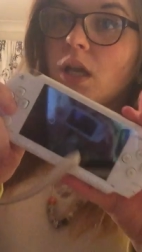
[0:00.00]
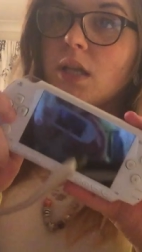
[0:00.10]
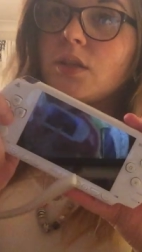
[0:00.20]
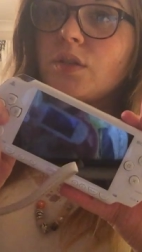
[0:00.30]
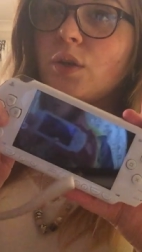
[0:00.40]

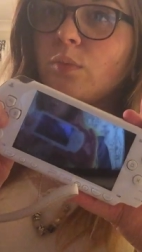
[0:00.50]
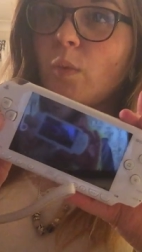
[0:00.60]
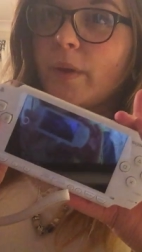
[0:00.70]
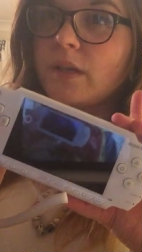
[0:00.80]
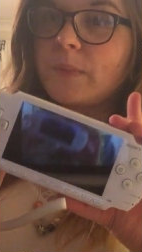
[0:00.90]
It's just the
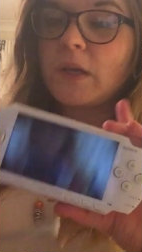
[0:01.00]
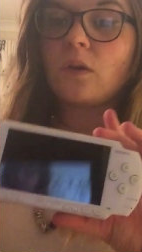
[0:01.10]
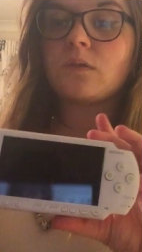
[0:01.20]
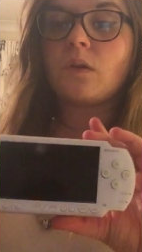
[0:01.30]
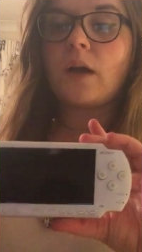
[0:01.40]
normal PSP
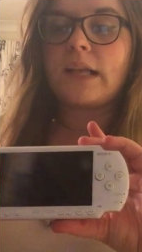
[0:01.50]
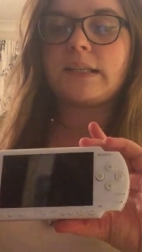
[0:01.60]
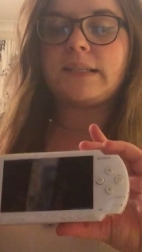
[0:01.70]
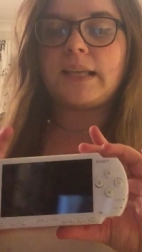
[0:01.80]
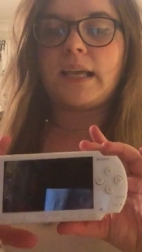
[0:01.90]
console. As
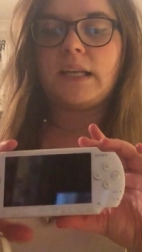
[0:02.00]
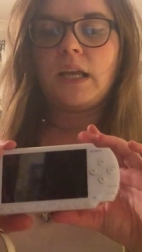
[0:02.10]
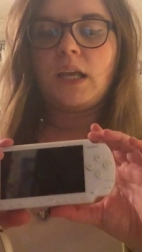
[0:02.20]
I said,